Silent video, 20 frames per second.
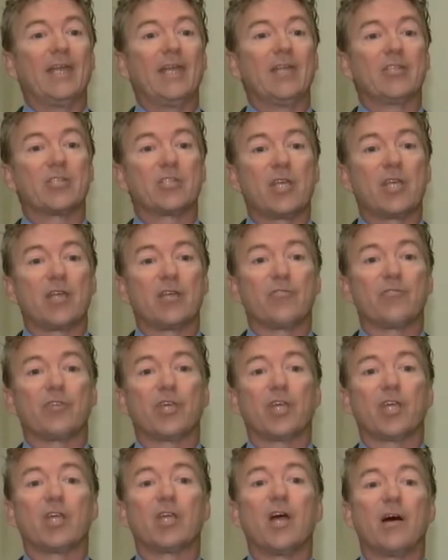instead of the
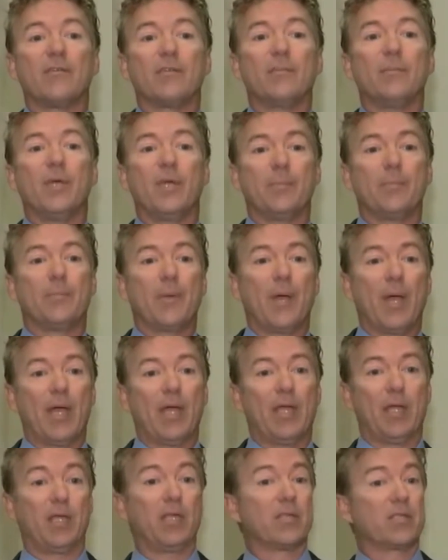government
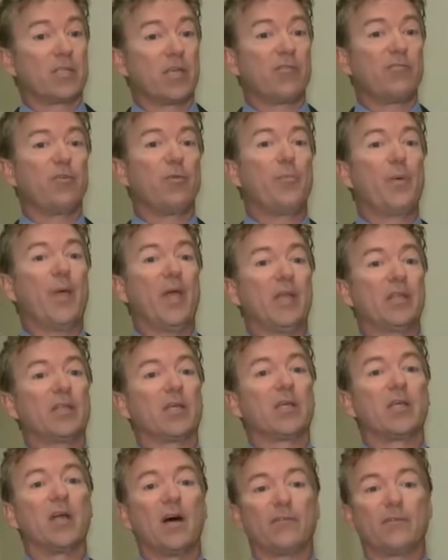pay, instead of you paying
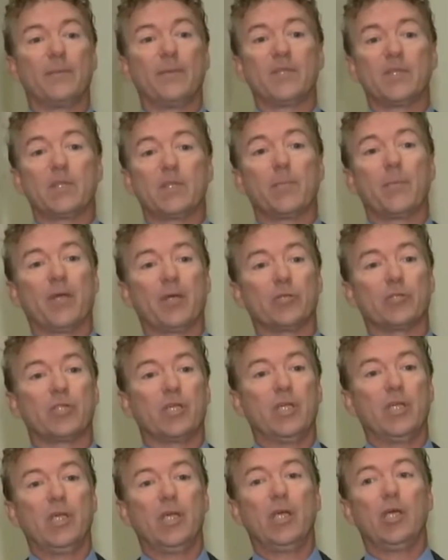the government the
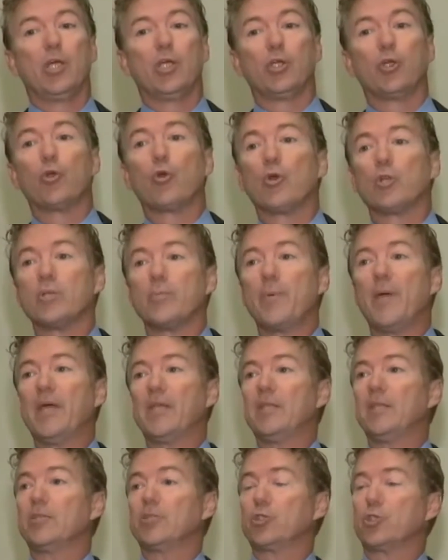penalty, you're going to pay
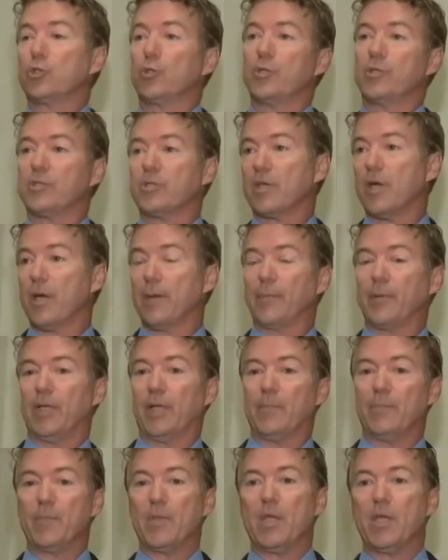the insurance company.
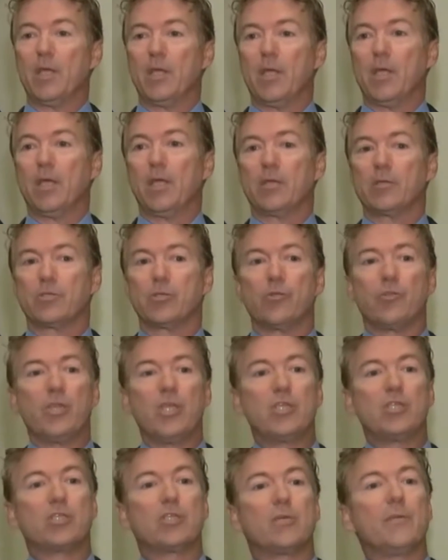So
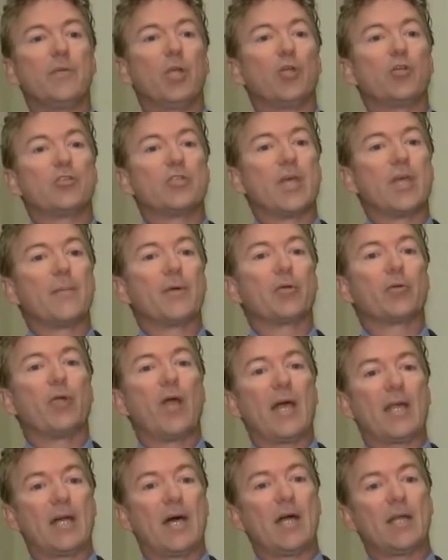these to me are
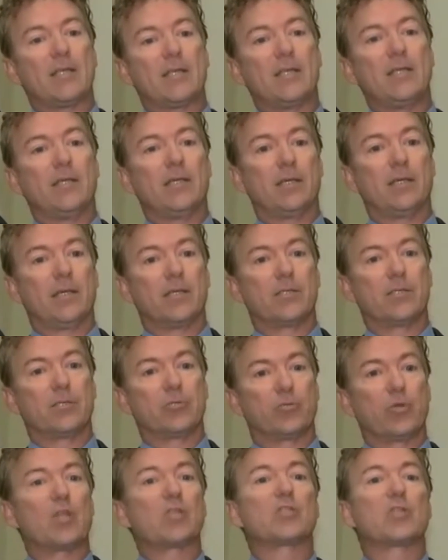Democrat ideas
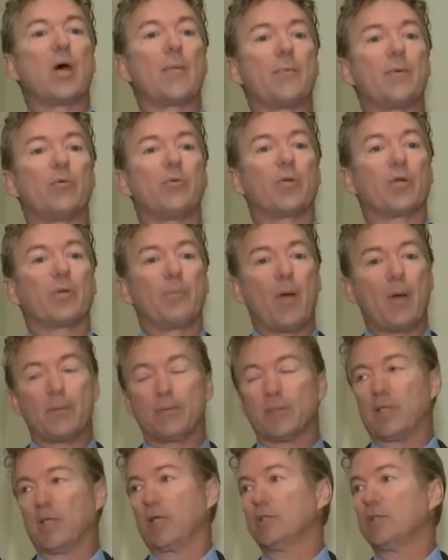dressed up in
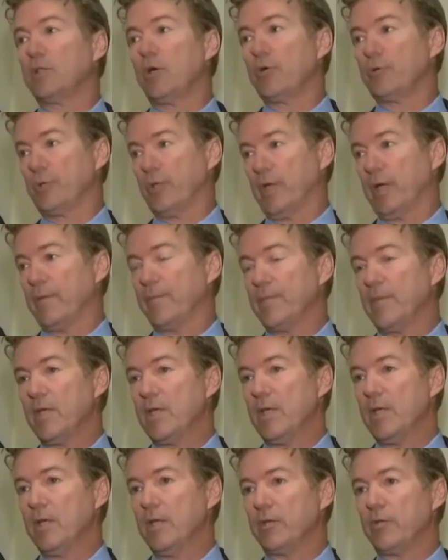Republican clothing.
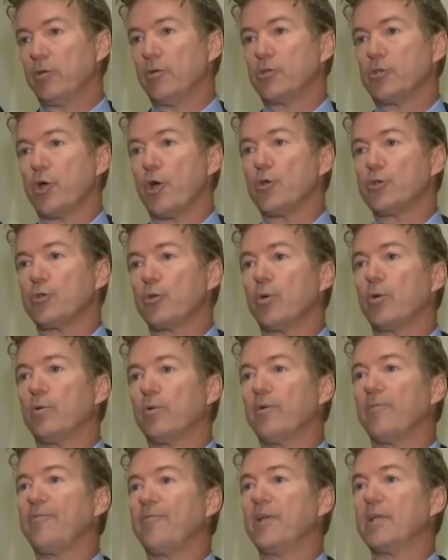There is also a
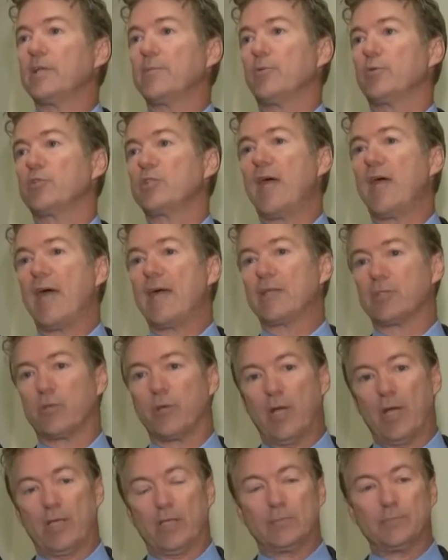refundable tax
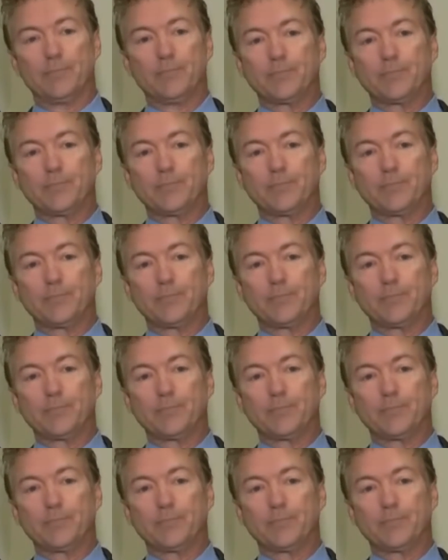credit.